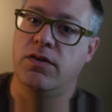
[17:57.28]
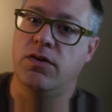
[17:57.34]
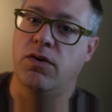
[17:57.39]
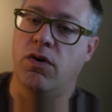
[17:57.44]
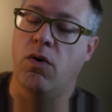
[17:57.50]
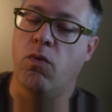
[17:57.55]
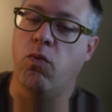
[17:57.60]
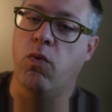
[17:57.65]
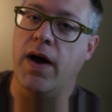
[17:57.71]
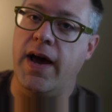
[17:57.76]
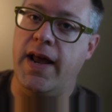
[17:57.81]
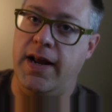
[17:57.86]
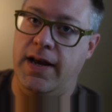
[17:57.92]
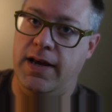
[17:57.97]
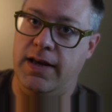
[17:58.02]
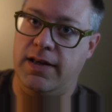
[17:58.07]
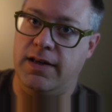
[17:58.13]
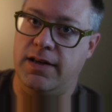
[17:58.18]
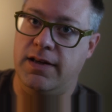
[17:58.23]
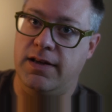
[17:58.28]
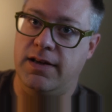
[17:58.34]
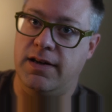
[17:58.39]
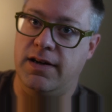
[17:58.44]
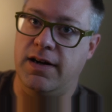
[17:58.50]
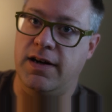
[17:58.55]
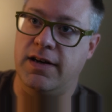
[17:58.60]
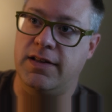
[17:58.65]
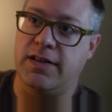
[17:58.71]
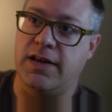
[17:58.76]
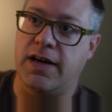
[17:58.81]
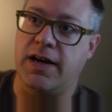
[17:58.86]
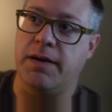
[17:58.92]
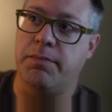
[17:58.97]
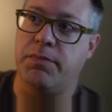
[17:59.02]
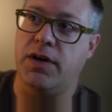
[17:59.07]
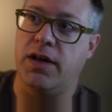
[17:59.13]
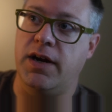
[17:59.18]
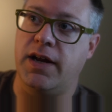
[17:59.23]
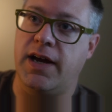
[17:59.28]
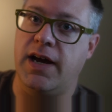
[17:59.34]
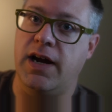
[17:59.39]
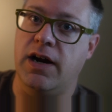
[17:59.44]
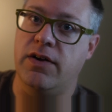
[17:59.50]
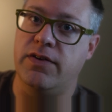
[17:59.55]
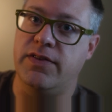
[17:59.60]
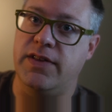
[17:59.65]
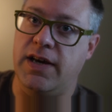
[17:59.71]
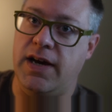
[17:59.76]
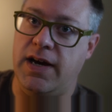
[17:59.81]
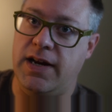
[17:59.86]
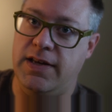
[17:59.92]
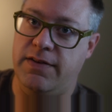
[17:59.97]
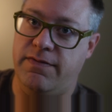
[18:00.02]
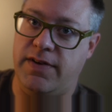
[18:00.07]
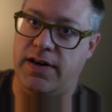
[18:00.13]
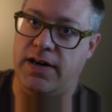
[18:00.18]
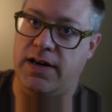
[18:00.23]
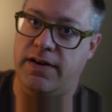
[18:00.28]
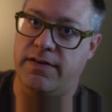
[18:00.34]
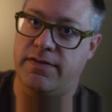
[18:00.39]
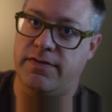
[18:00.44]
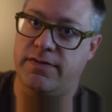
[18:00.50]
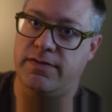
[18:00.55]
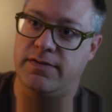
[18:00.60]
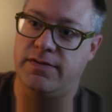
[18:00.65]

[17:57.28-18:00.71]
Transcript: a wedding, I think I'm going to carry the 85.